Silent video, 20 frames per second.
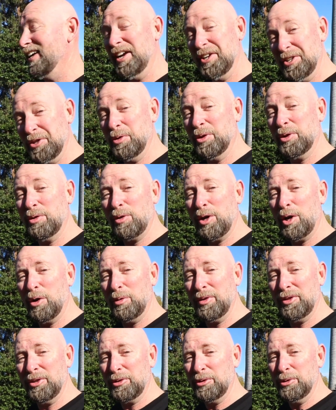and you want to
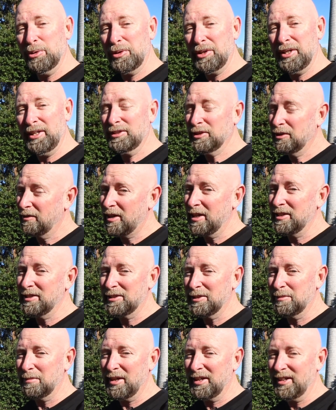roll with the cool kids and
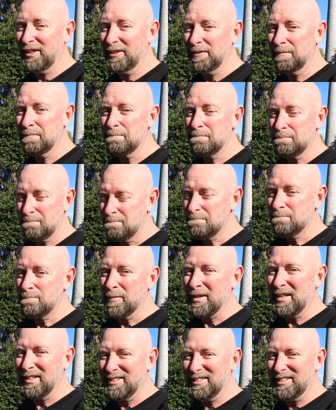raise some money?
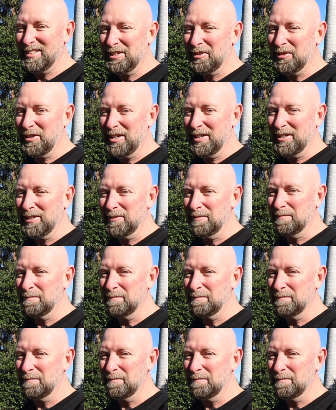Stick around.